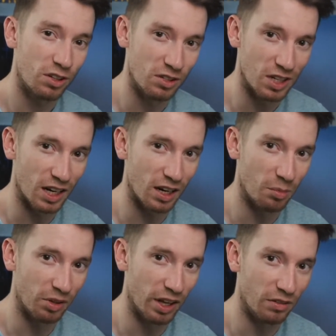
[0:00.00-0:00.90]
take it
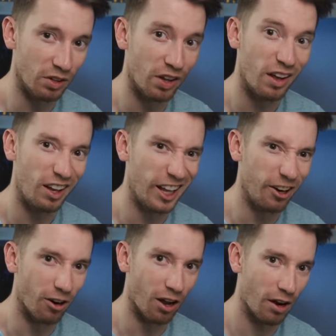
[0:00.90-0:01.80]
up a level
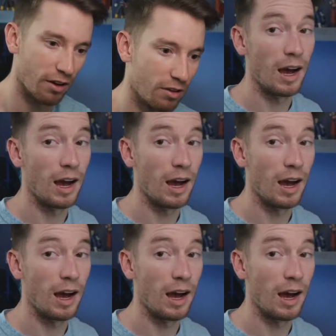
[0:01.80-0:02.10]
later on.